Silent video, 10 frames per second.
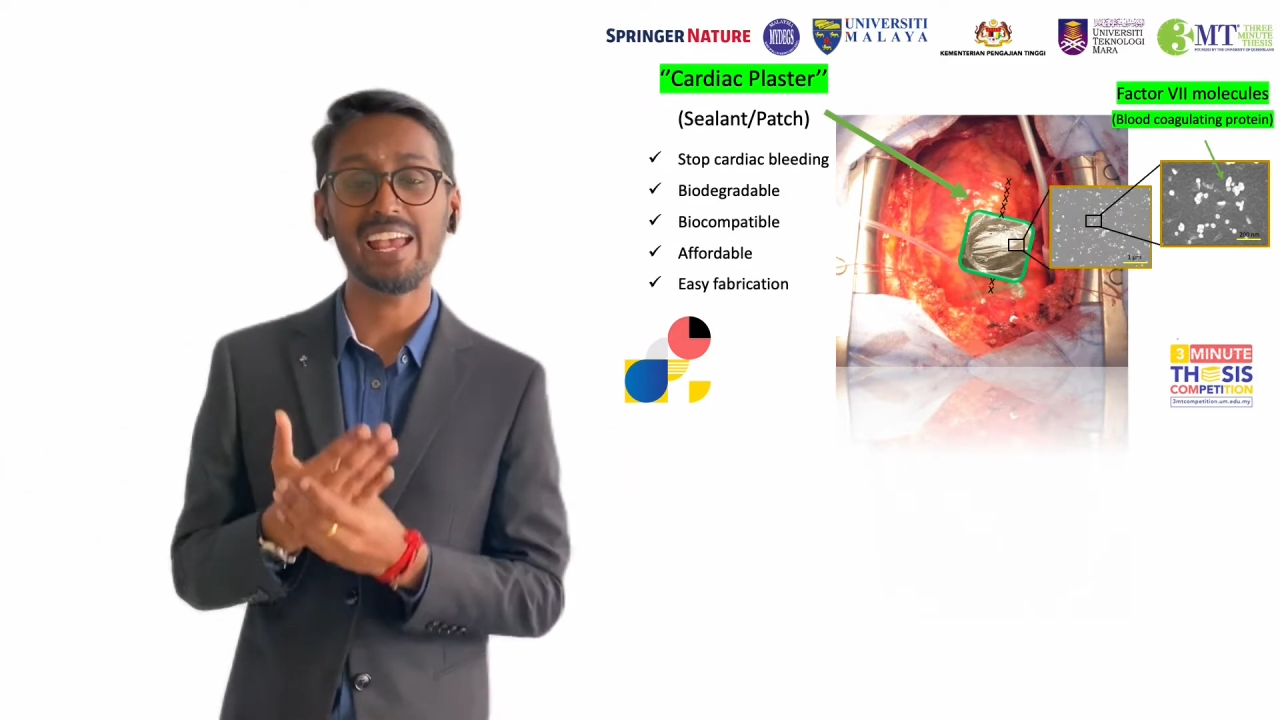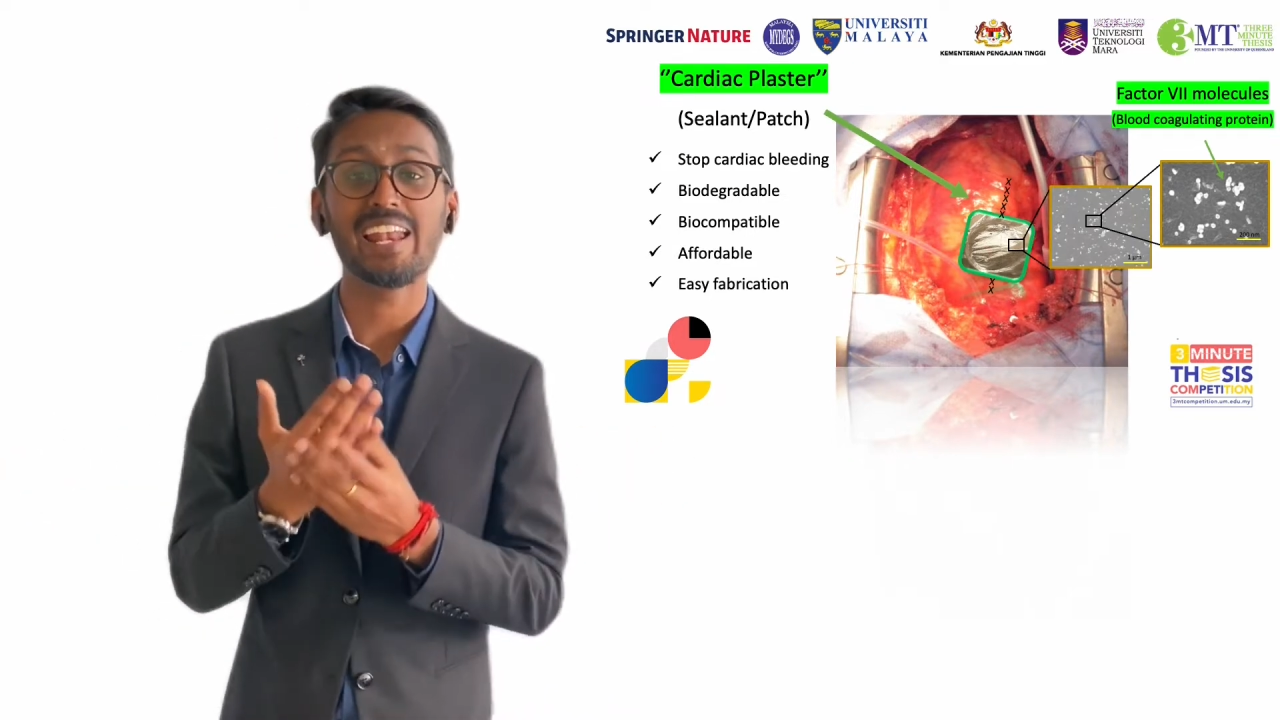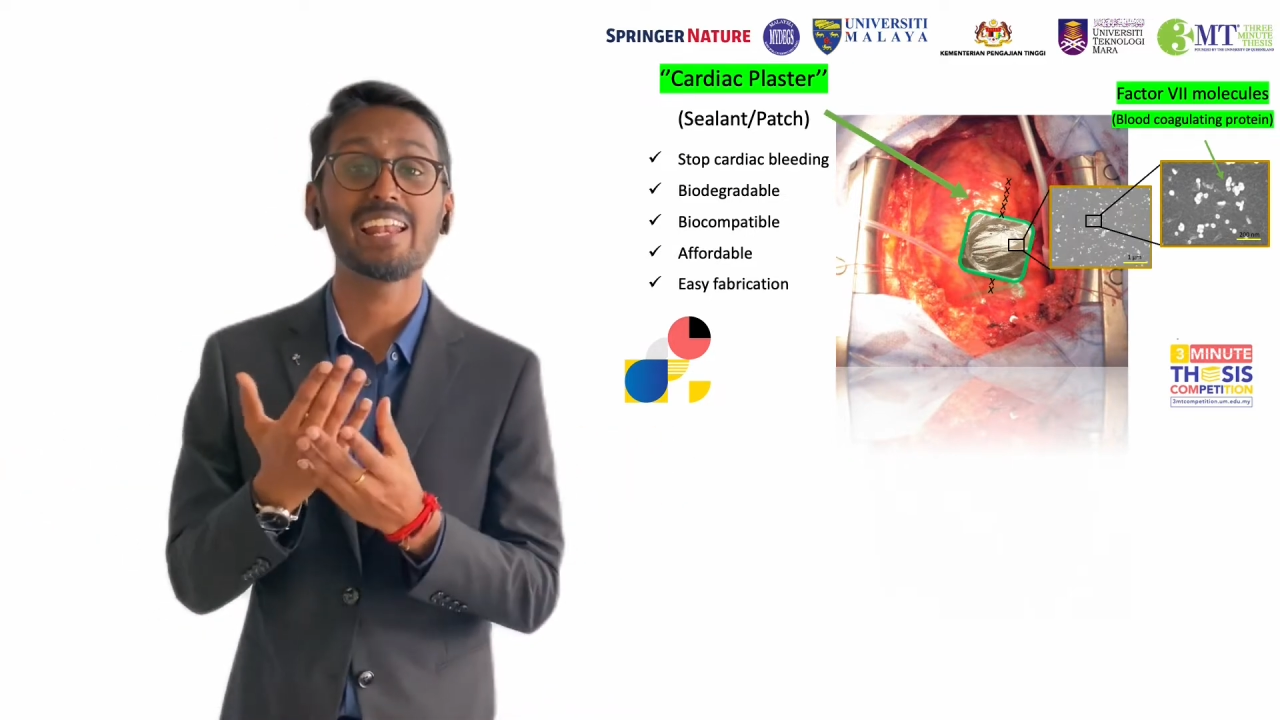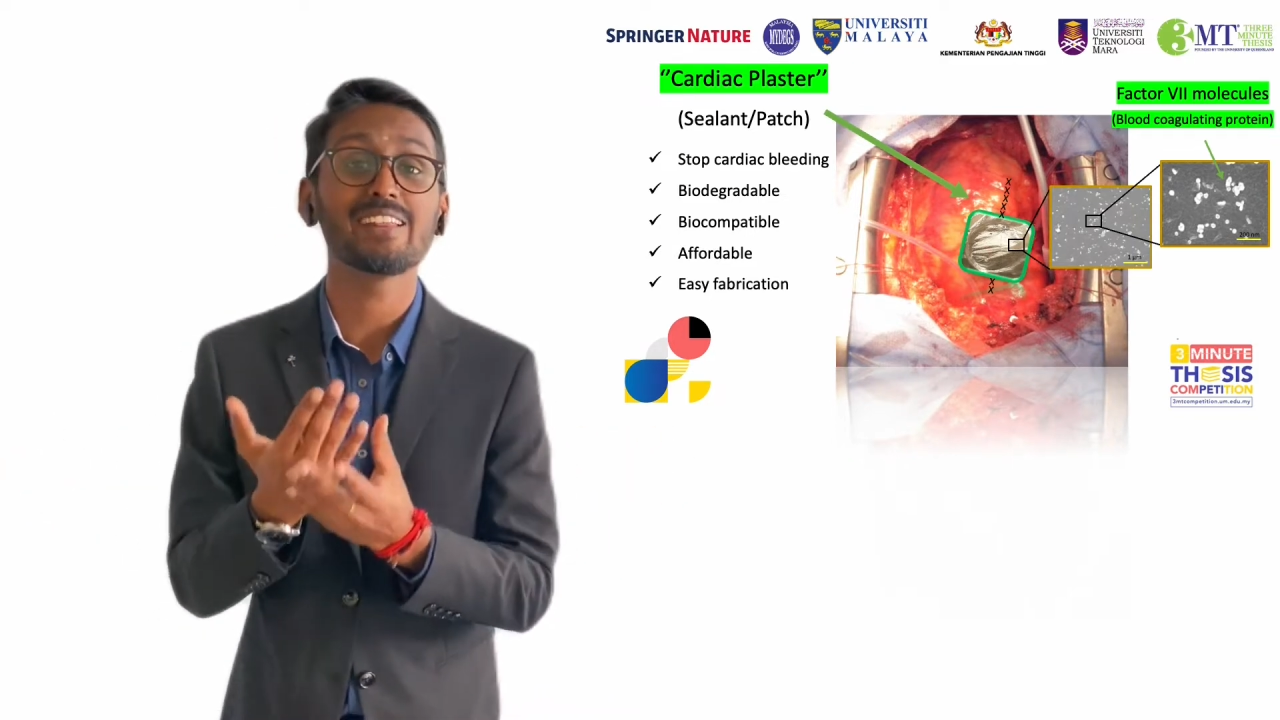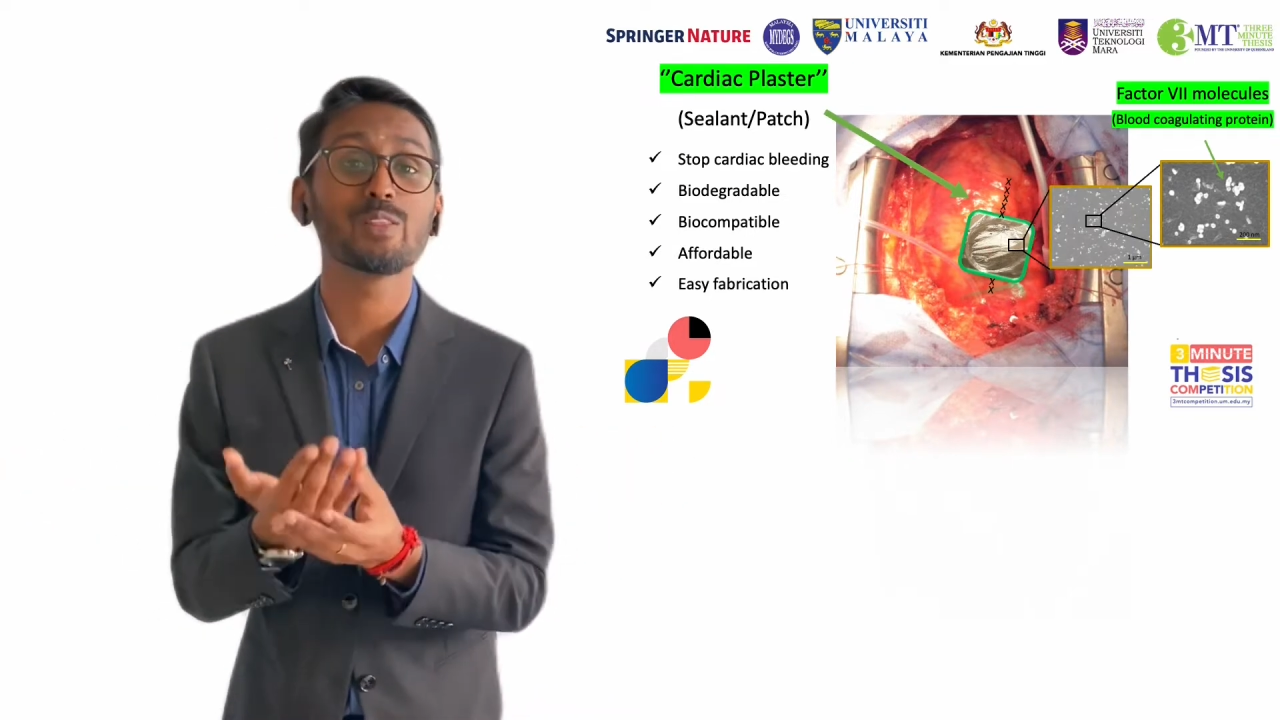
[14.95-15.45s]

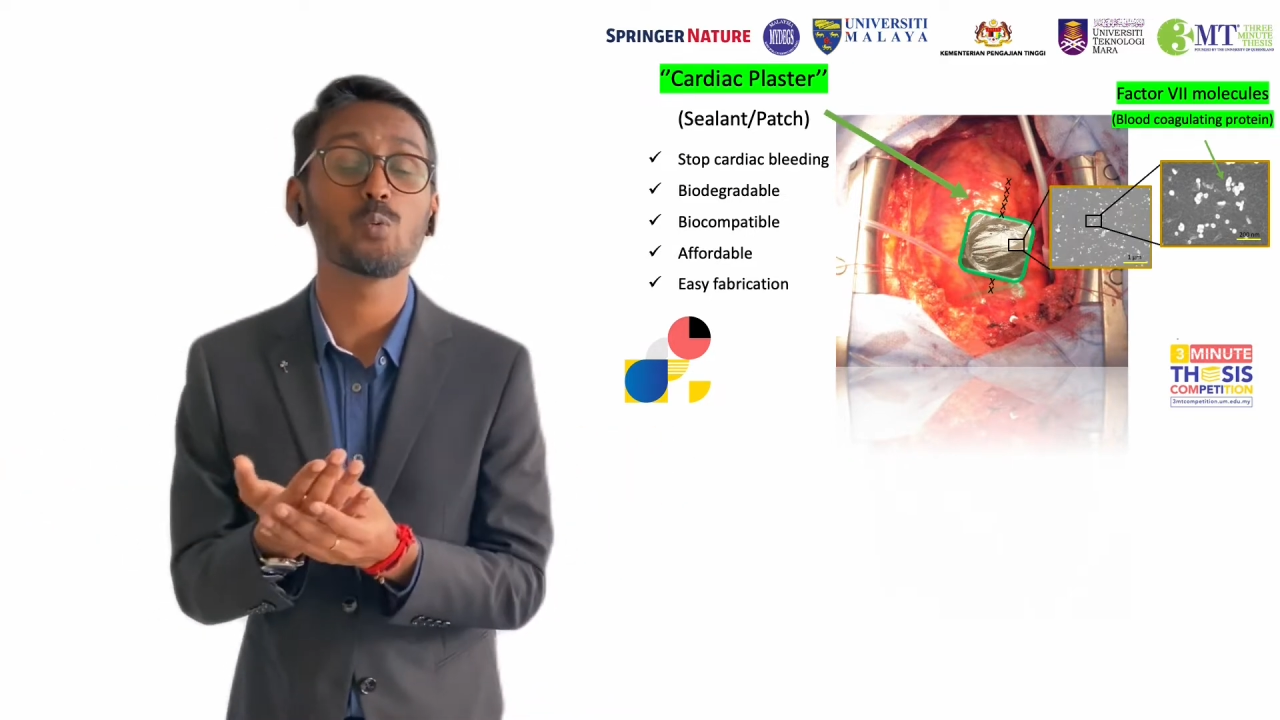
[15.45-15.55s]
and let the